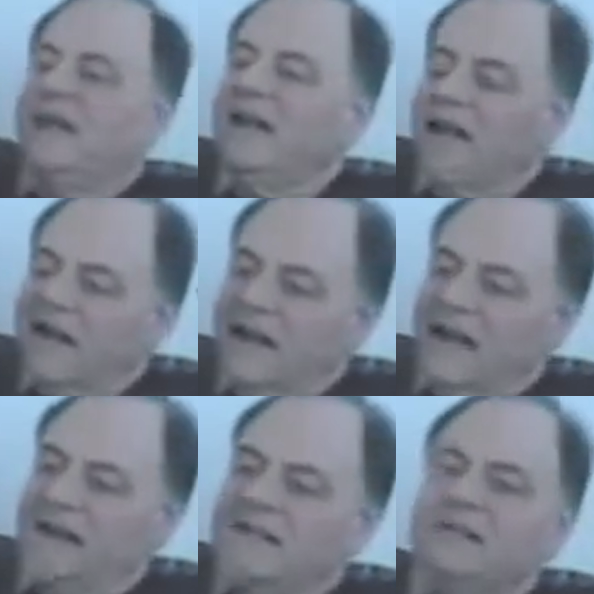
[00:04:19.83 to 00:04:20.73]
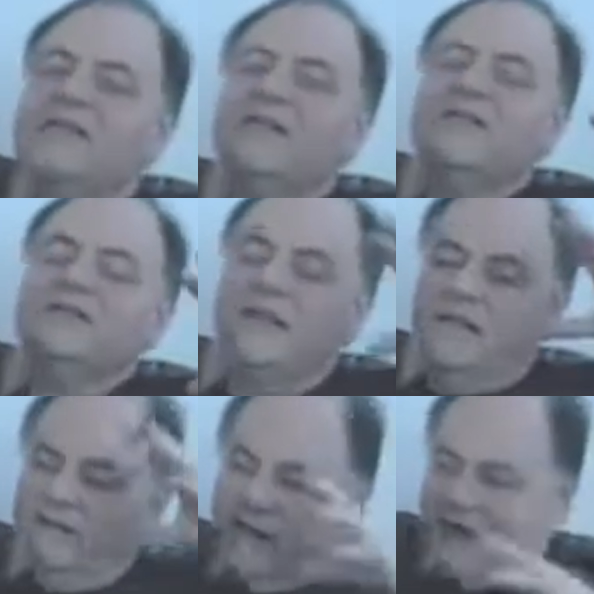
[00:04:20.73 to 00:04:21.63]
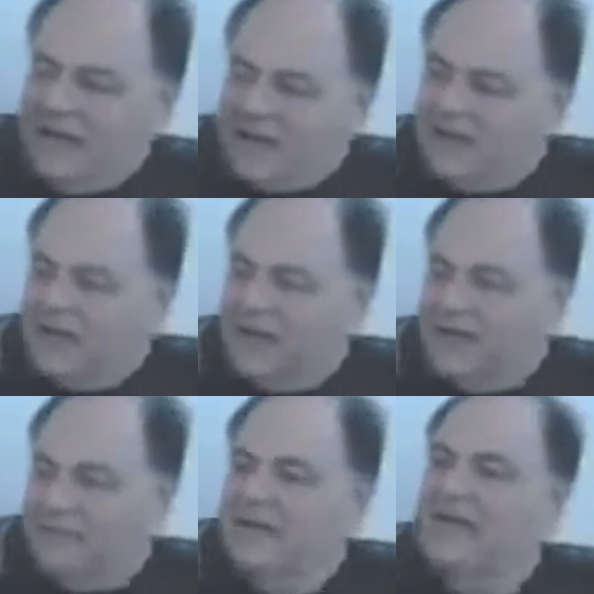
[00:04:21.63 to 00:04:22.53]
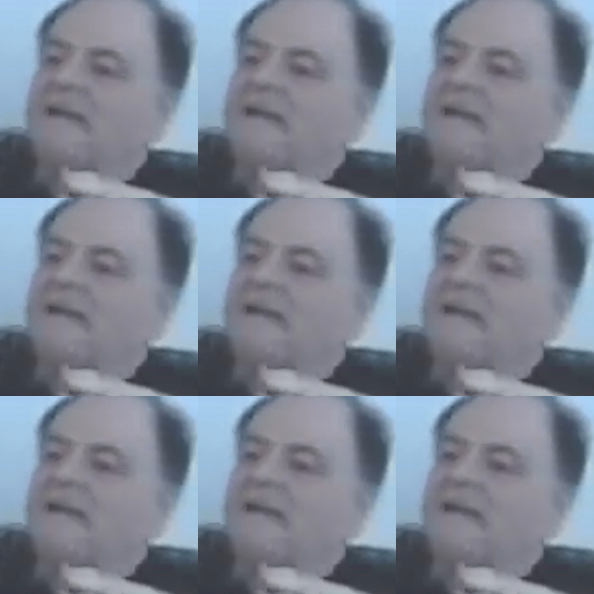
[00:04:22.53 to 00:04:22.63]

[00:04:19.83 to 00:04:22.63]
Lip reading: In our galaxy, there's a light aspect